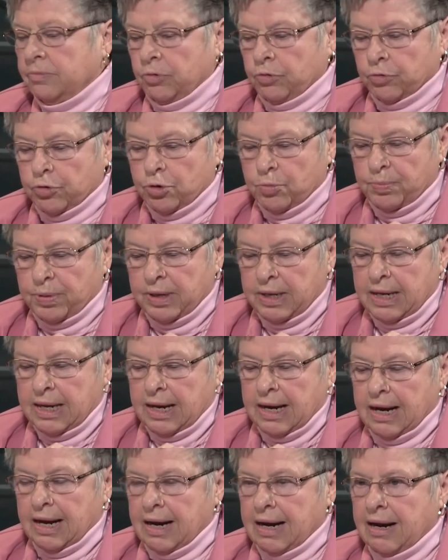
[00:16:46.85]
group,
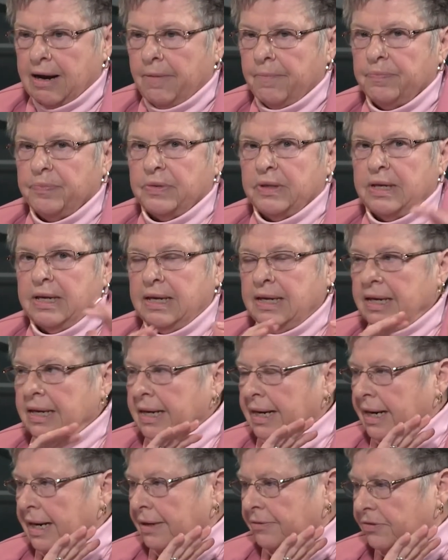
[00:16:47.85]

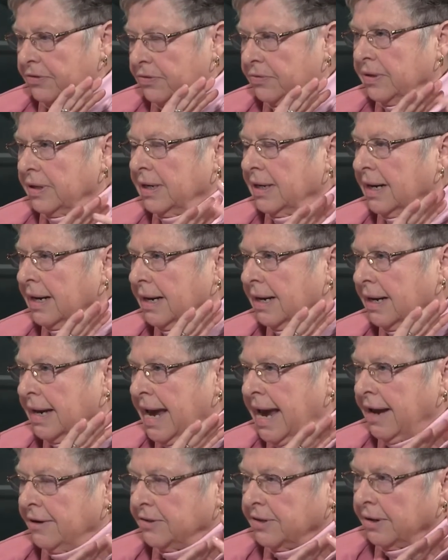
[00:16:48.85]
has
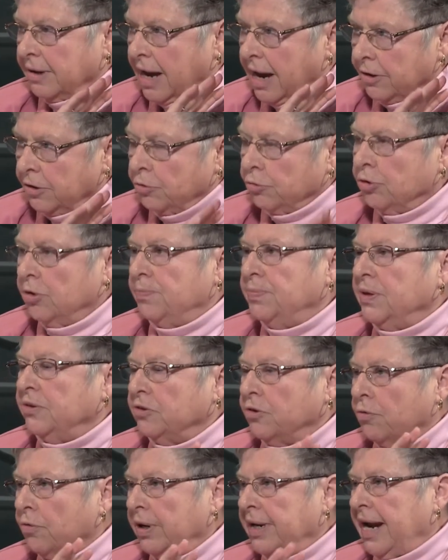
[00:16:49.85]
a group
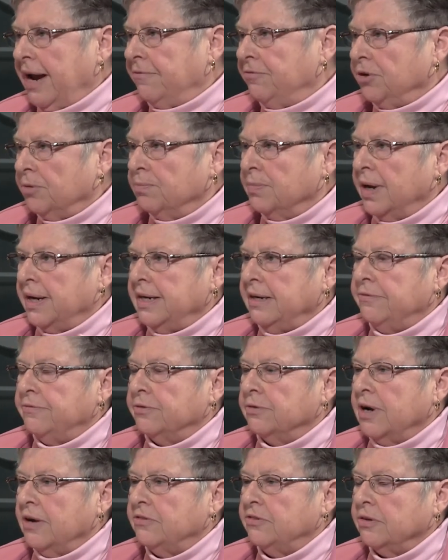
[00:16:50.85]
that's going after money
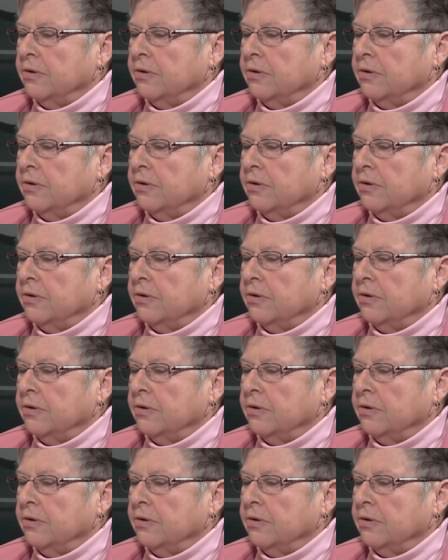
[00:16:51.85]
for us.